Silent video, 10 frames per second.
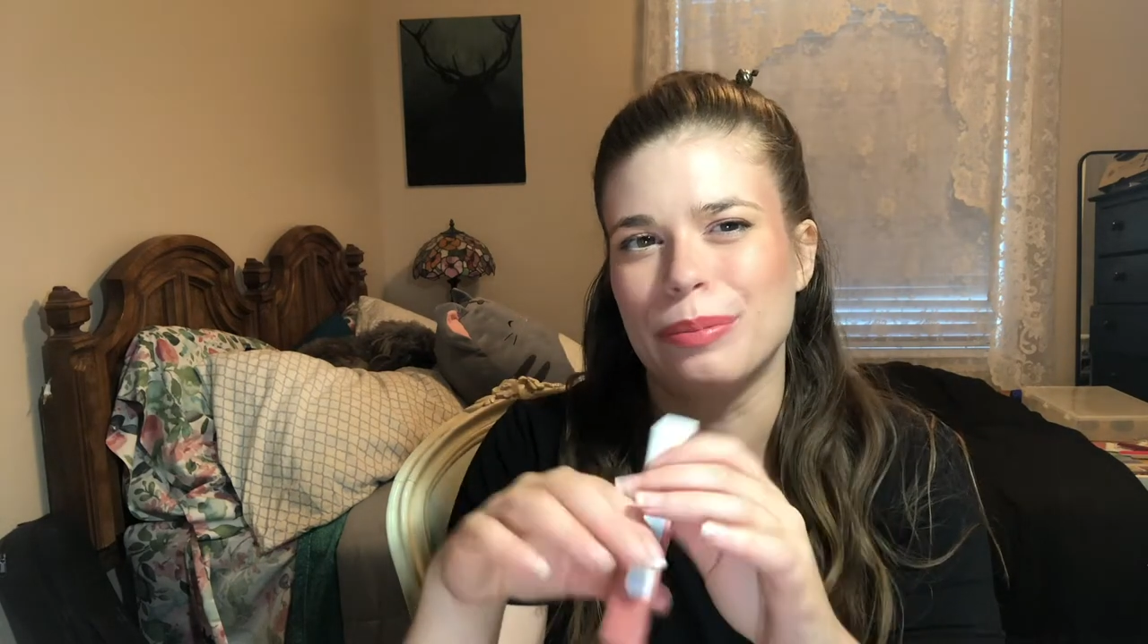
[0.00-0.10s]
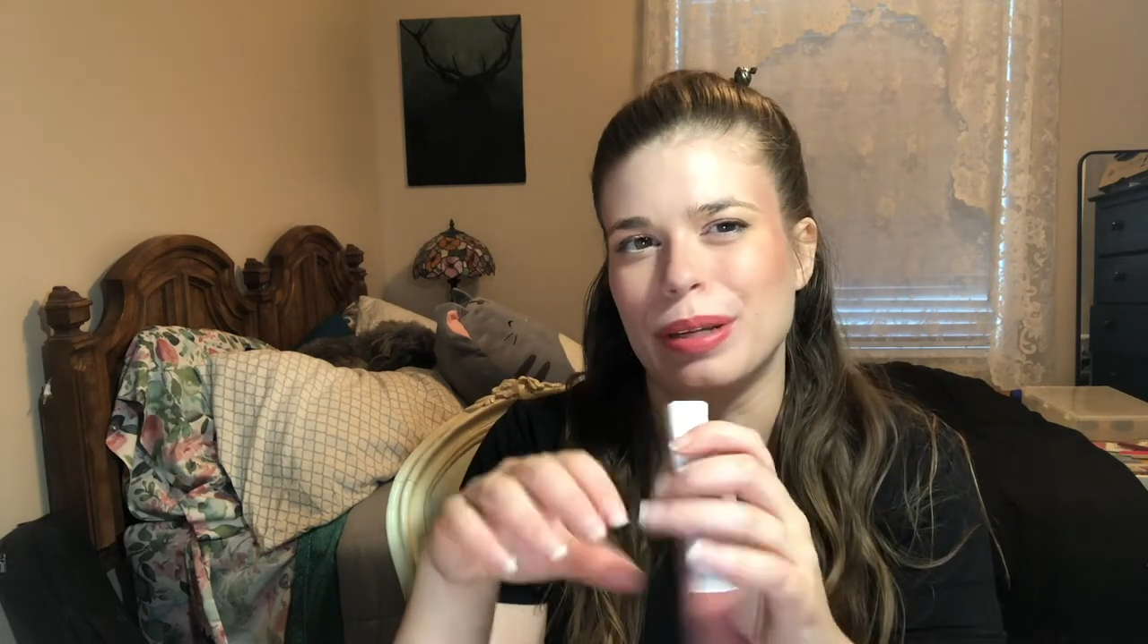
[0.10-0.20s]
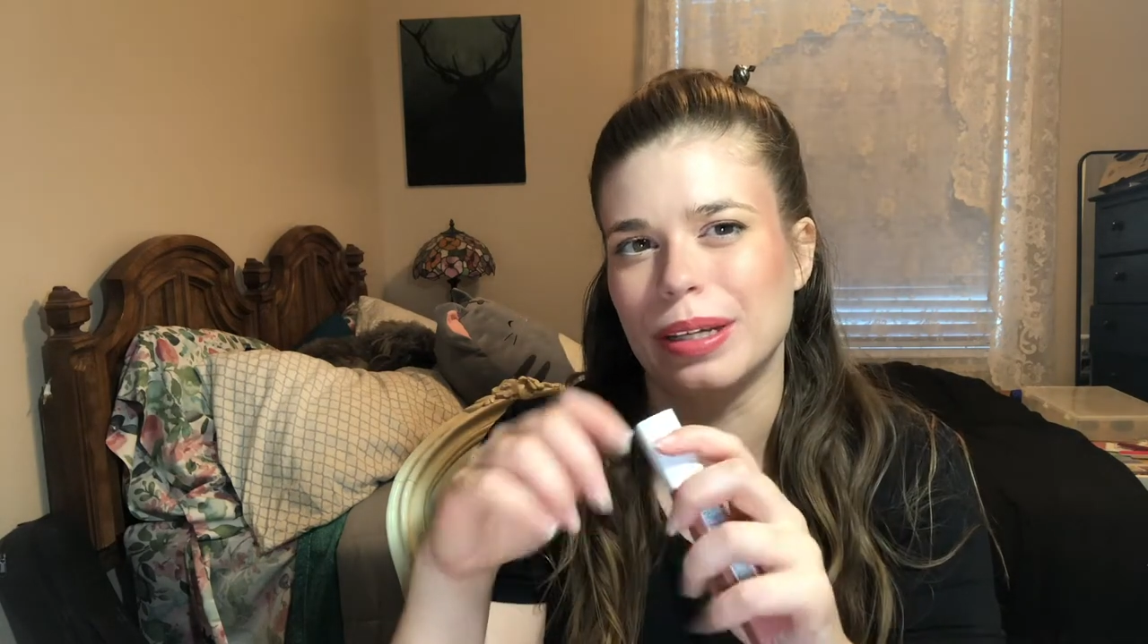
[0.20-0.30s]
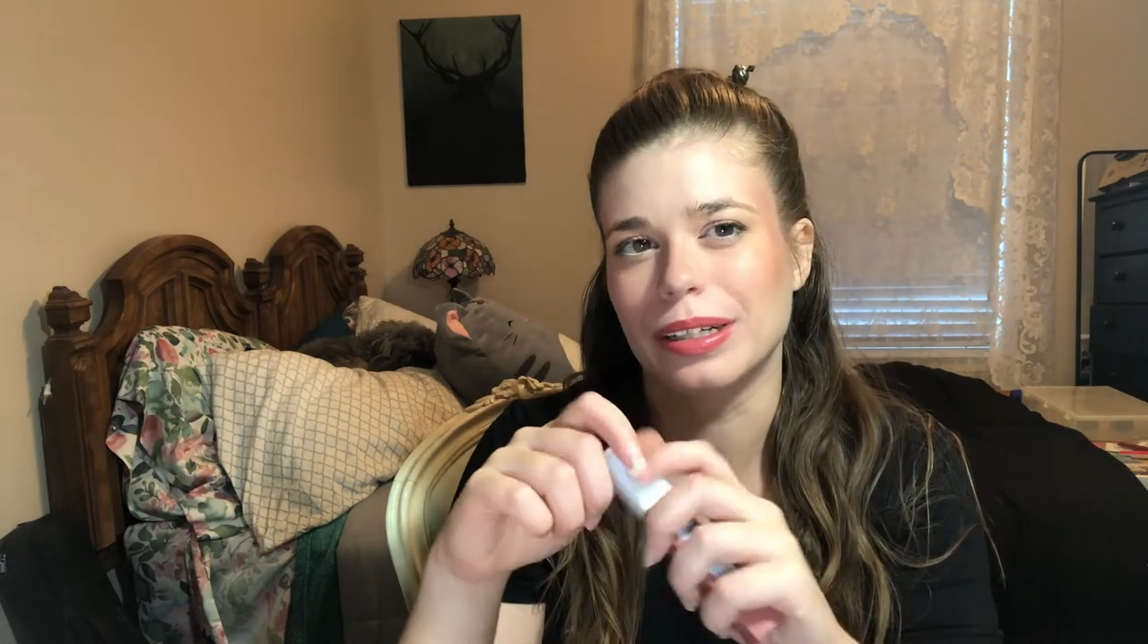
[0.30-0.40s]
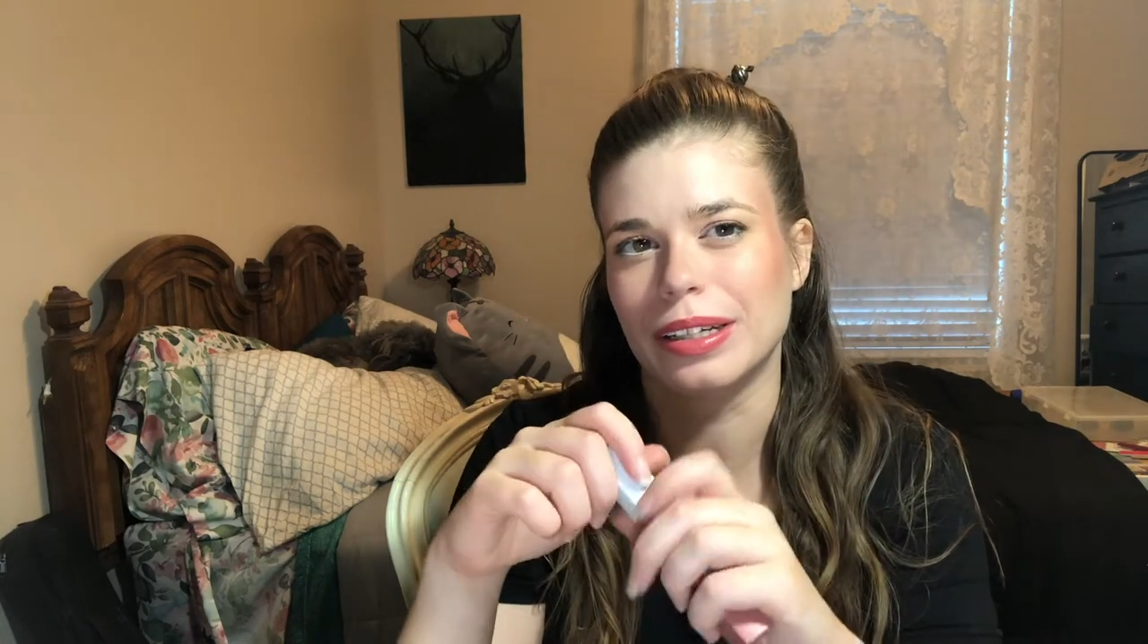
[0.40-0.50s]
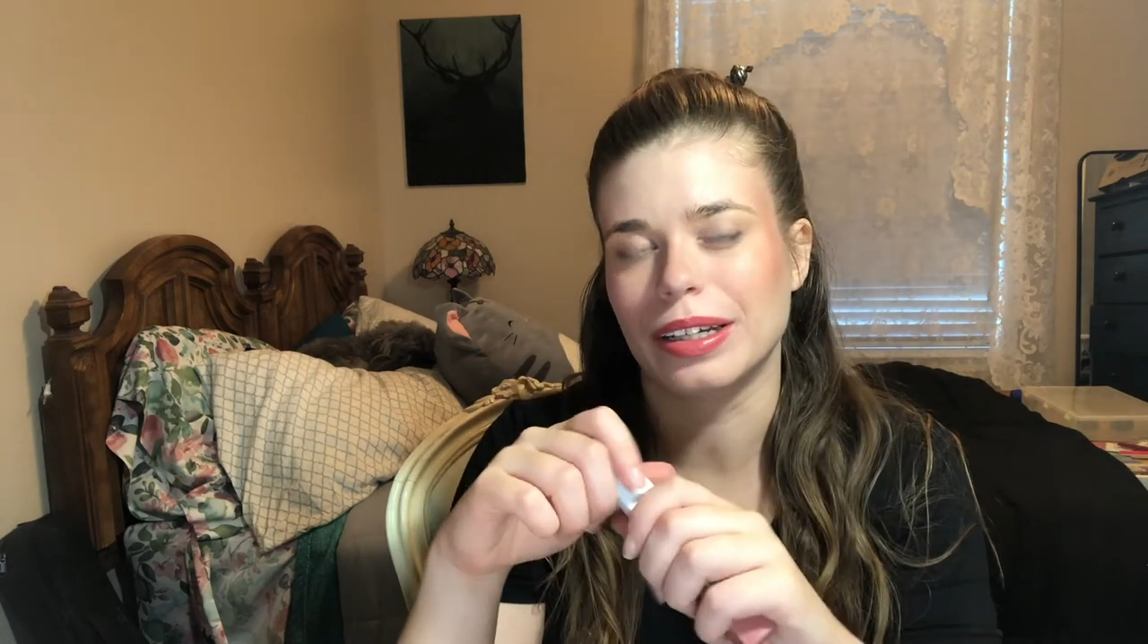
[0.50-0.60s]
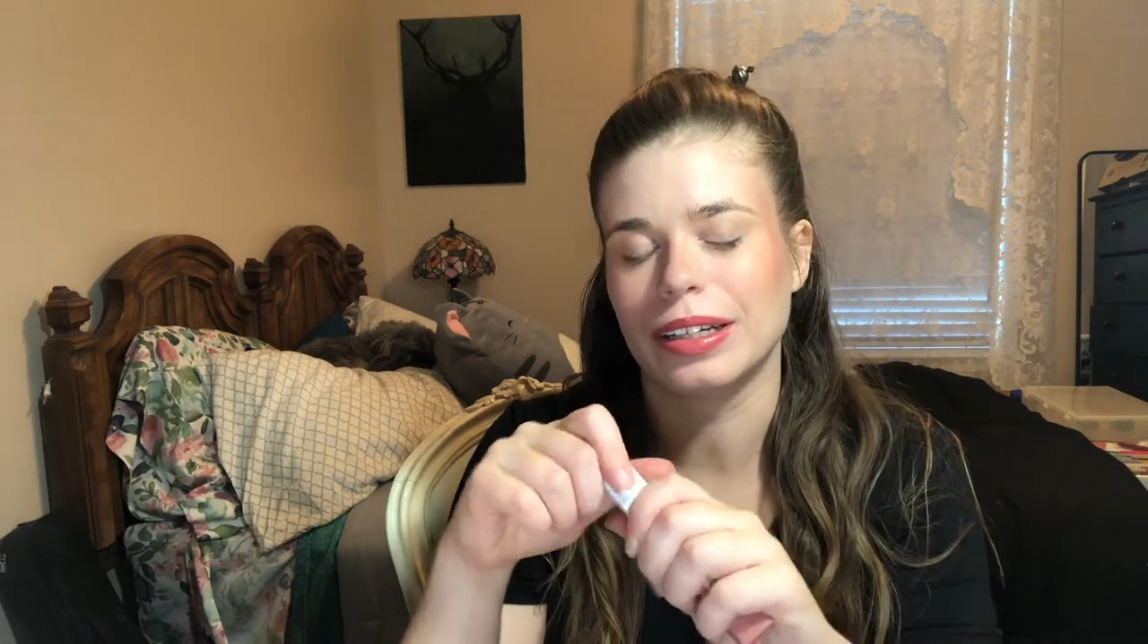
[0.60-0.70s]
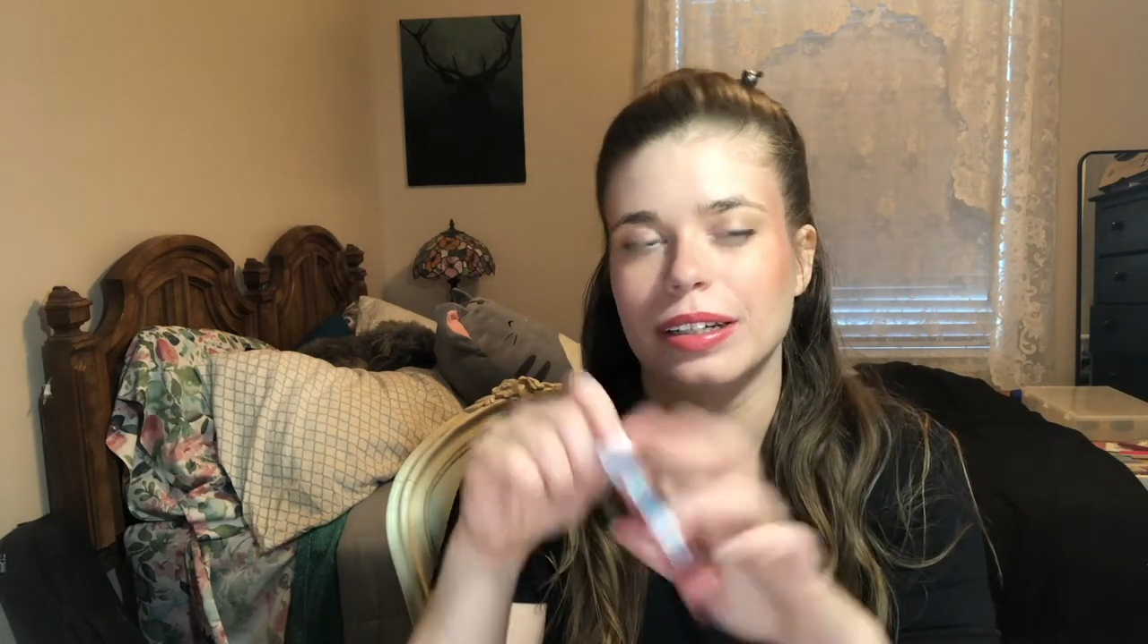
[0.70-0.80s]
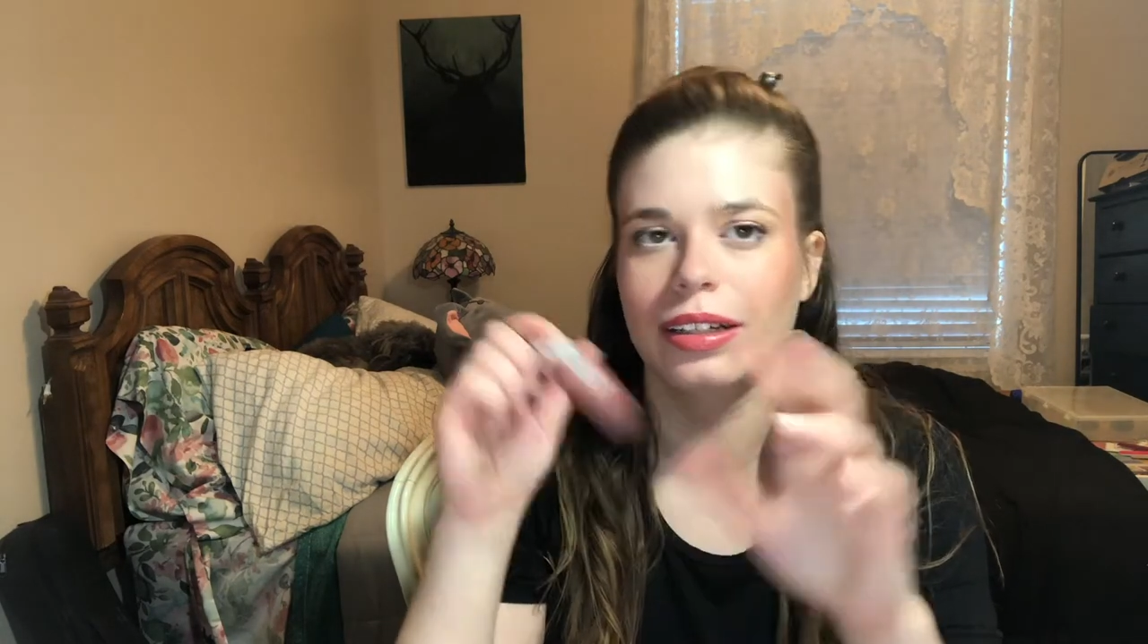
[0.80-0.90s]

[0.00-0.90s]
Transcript: be a